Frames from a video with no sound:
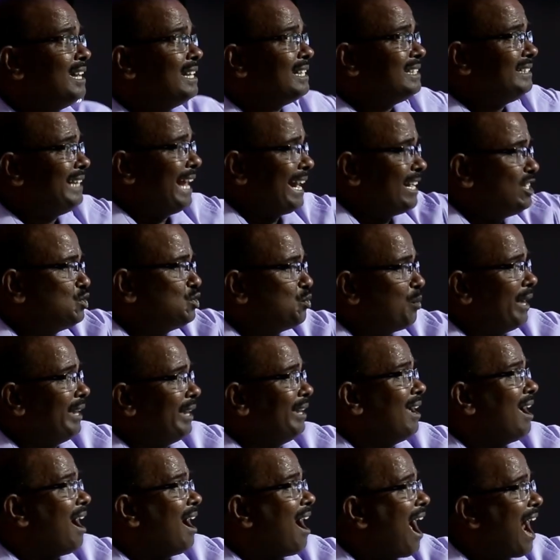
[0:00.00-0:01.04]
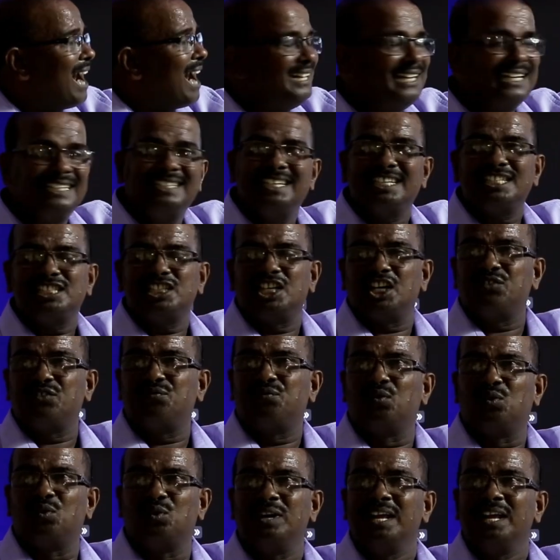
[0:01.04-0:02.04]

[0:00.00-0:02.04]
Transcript: That's why undigested food